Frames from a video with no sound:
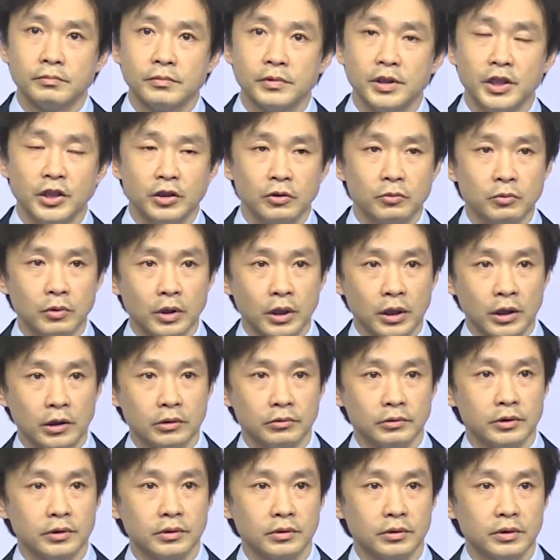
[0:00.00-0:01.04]
in the
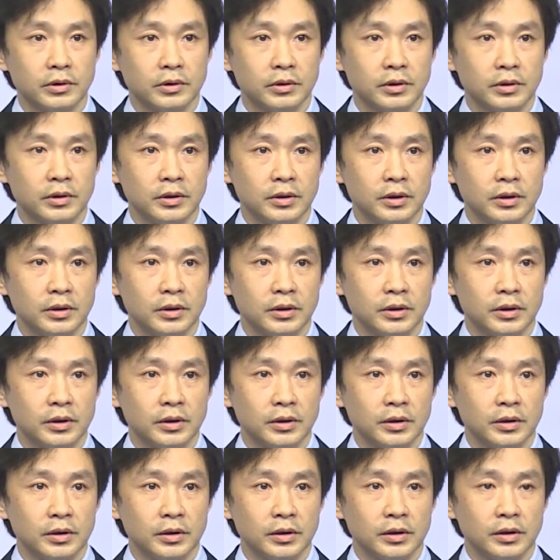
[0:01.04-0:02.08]
world
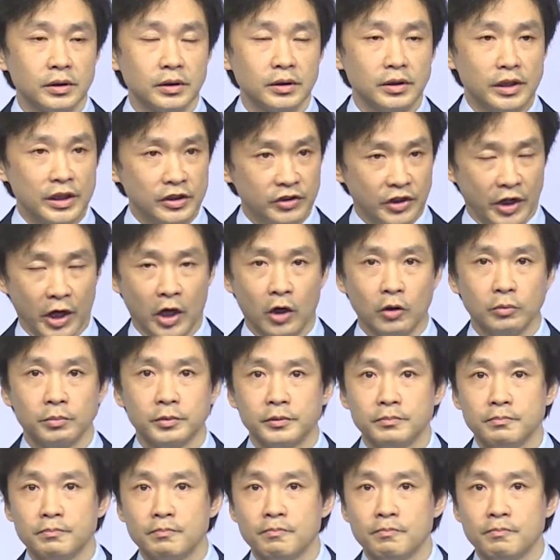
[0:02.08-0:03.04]
need help.